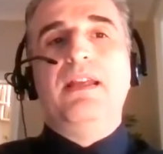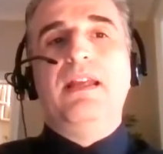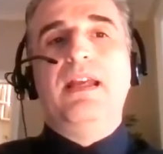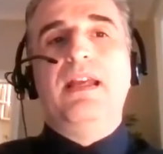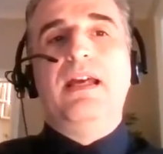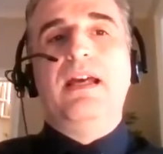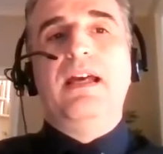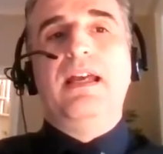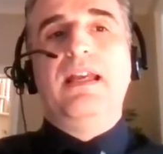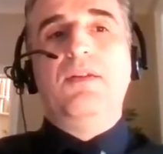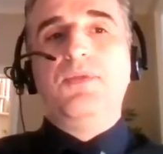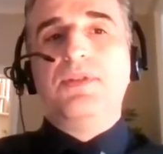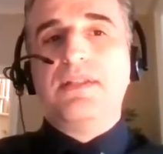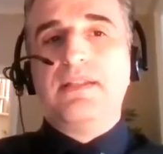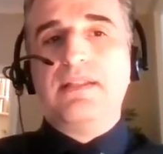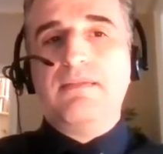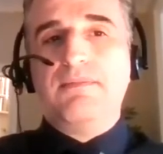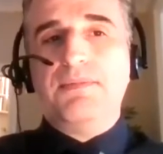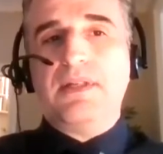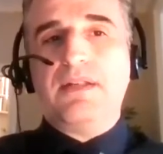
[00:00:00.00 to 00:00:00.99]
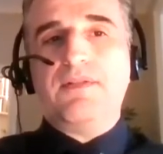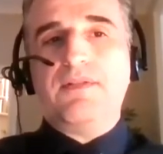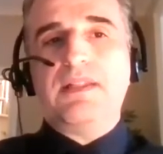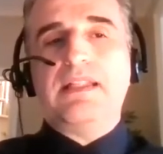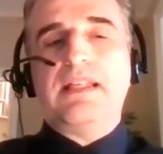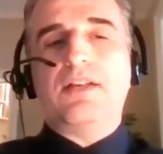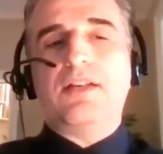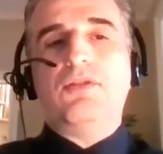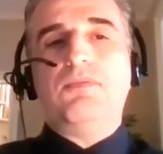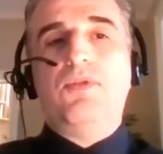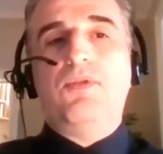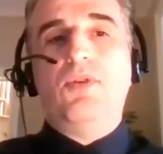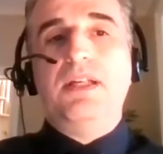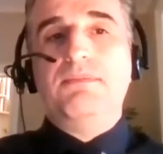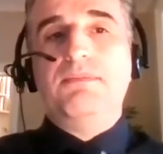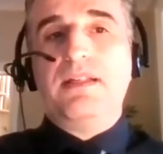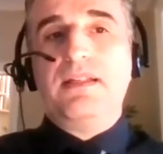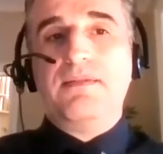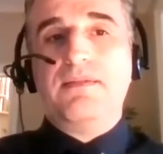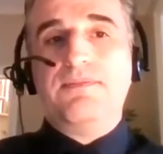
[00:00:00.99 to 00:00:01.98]
it was a bit of a subtle point,
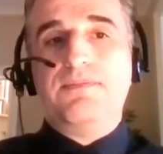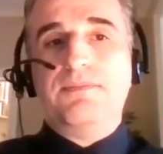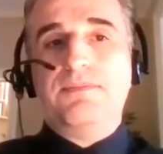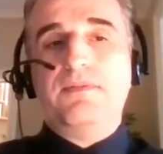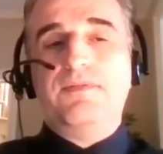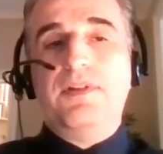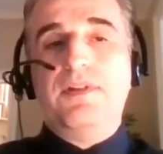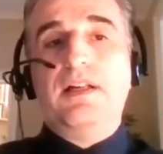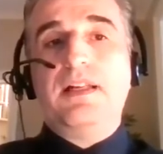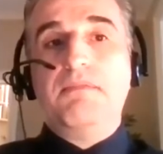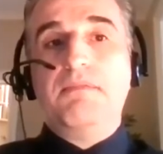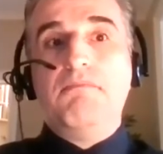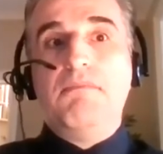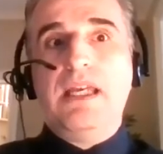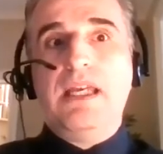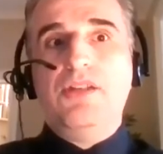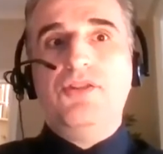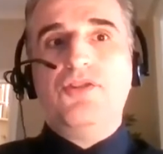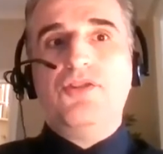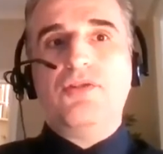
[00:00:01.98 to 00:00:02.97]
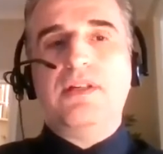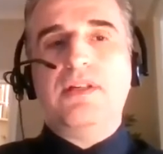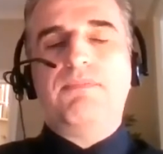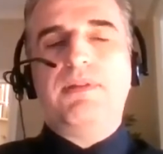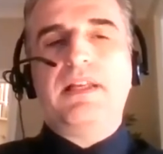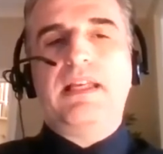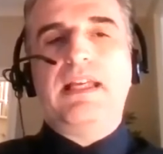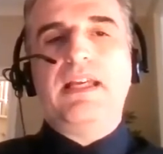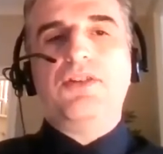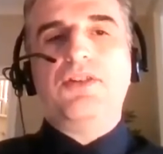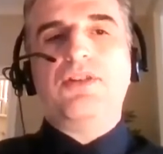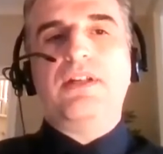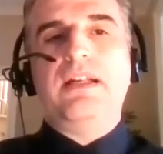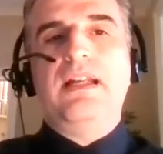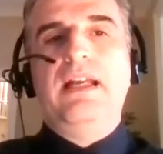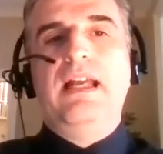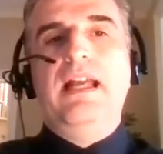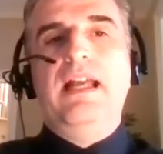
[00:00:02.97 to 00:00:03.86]
but it's a fairly major implication.